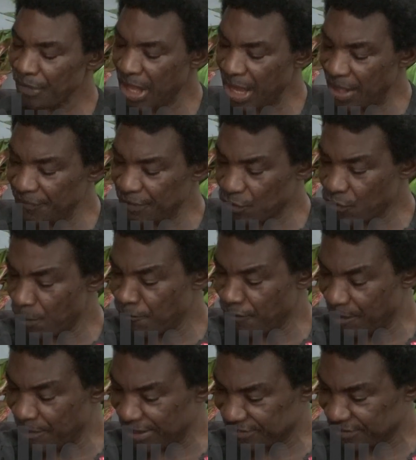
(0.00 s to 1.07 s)
and the crop
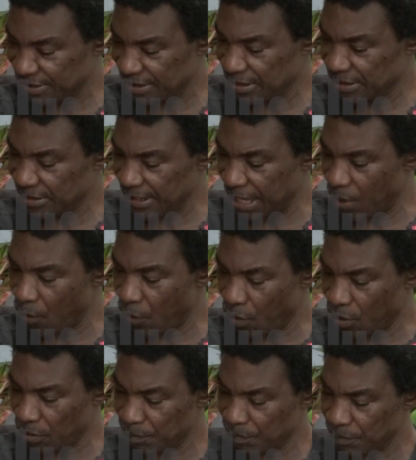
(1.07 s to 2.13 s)
farmers, they are
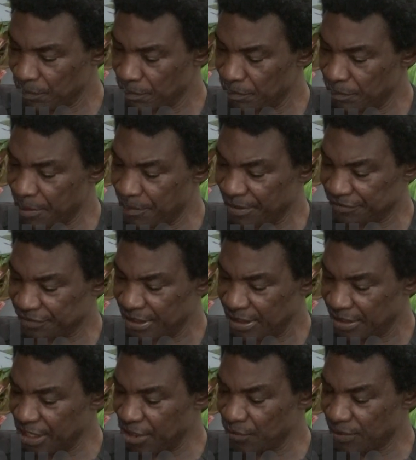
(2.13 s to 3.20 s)
all members.
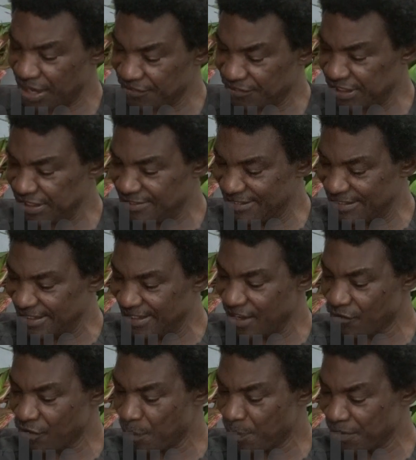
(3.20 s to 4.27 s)
Then you can see D, a
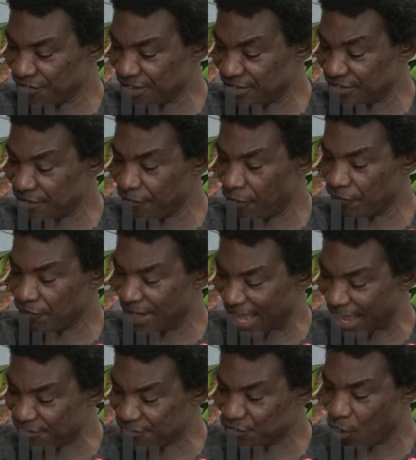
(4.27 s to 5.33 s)
representative of
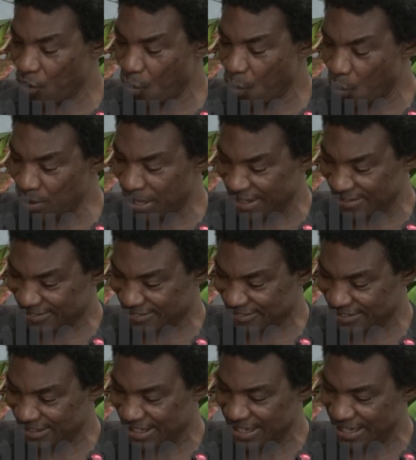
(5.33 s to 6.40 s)
livestock owners
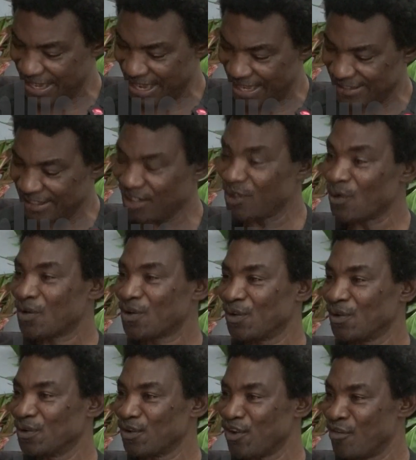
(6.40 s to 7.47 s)
at the
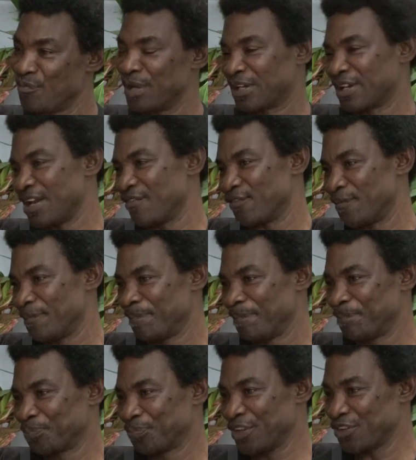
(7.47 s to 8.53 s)
local government level.
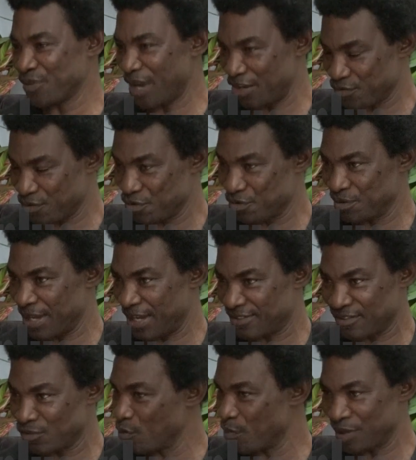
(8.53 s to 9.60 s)
This is why I told you that
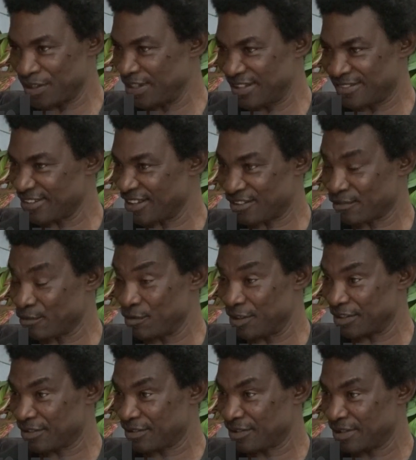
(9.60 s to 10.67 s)
nobody is
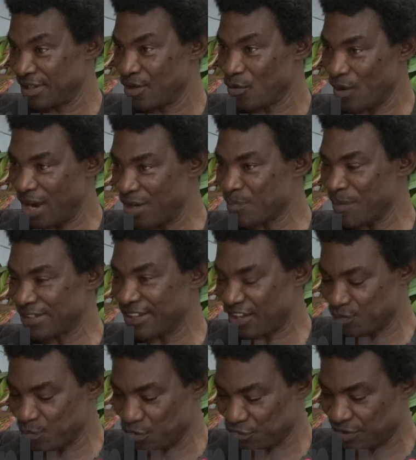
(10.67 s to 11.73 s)
excluded. Where it
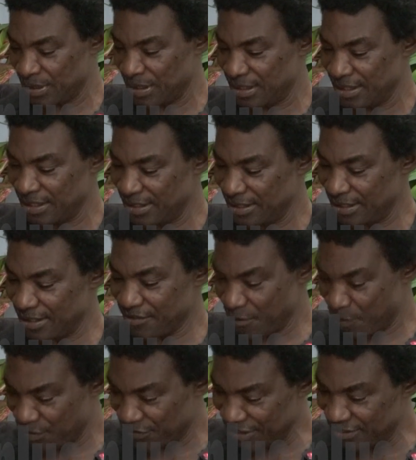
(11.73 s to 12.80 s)
matters most, a
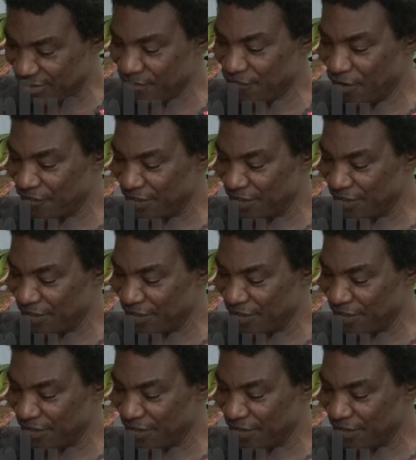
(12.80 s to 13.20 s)
representative